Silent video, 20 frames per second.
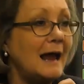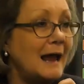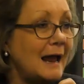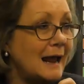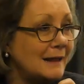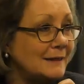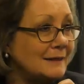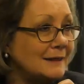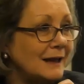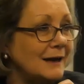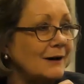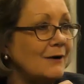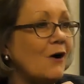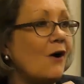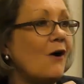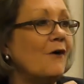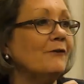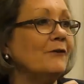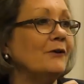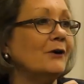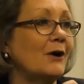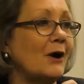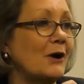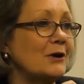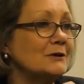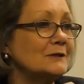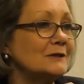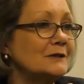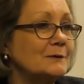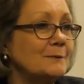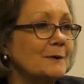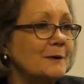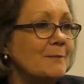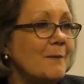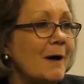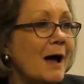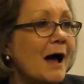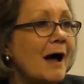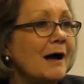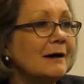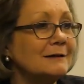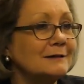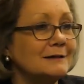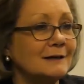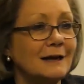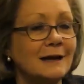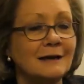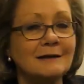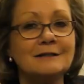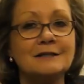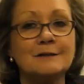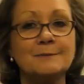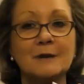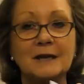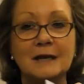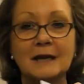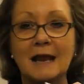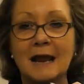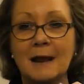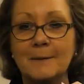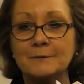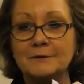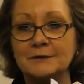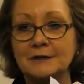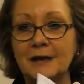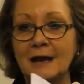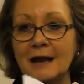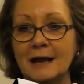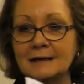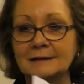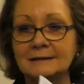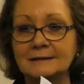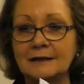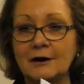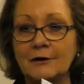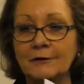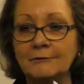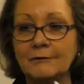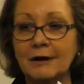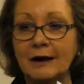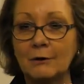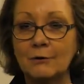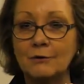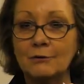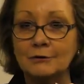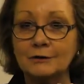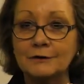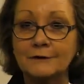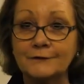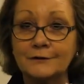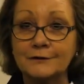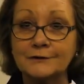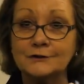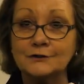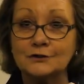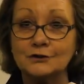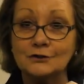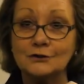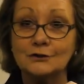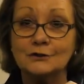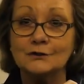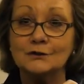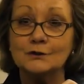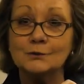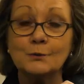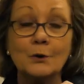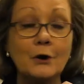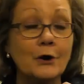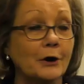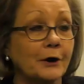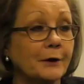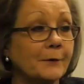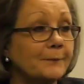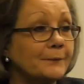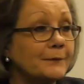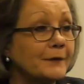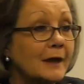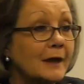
and then off it goes to be marked and to be kept as a record of the student's work.